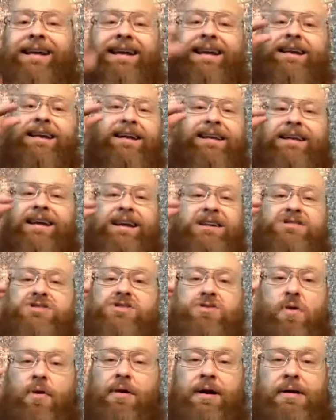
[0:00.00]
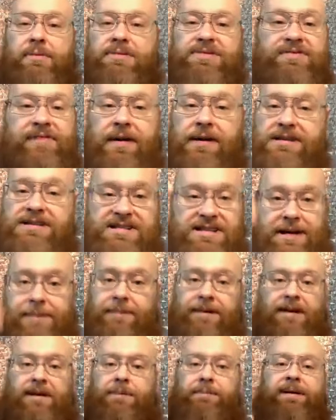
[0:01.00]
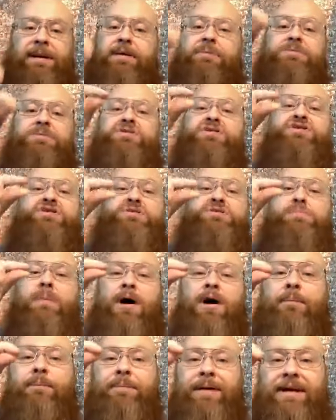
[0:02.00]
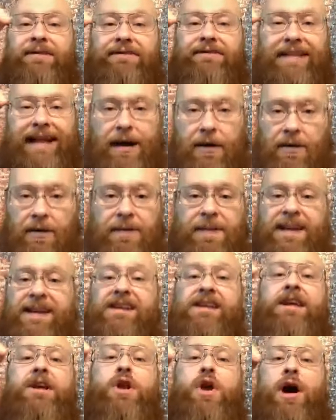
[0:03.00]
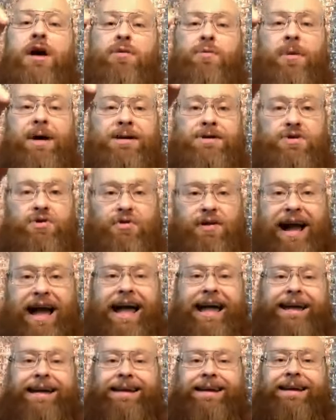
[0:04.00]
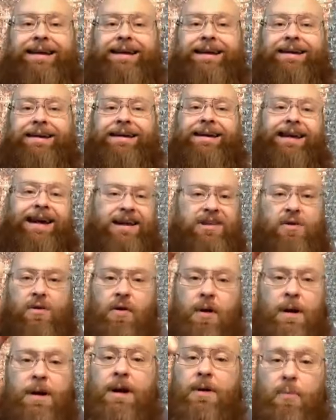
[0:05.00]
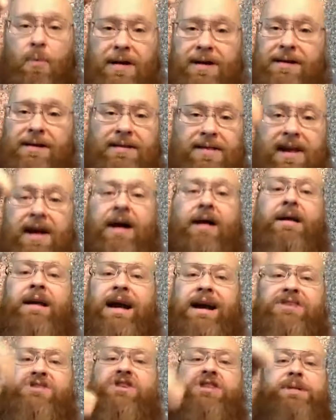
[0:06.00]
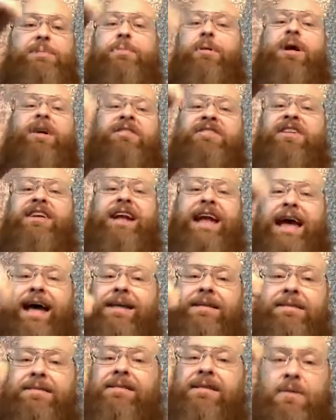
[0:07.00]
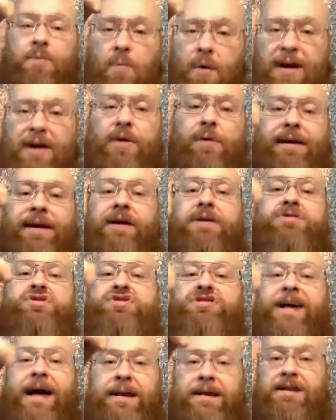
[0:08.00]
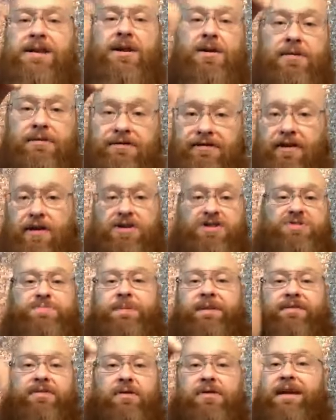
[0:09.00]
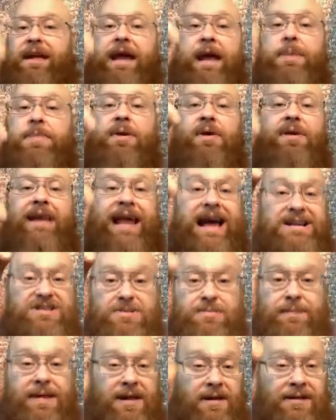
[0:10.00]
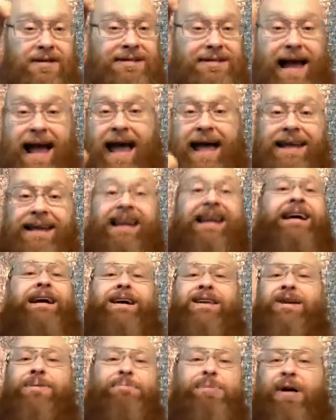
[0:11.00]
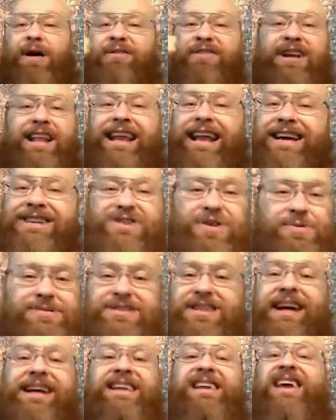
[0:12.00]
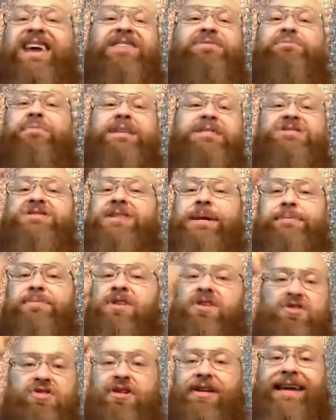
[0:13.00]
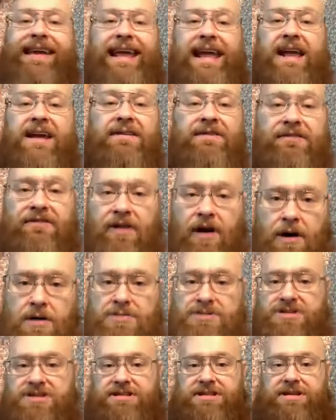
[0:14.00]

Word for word: and his story was very similar, but it was the small bin of flour that did not run dry and you look at what the Elijah the prophet had the widow and her son do first before they ate their last meal and died. The prophet Elijah was like, give me something to eat first.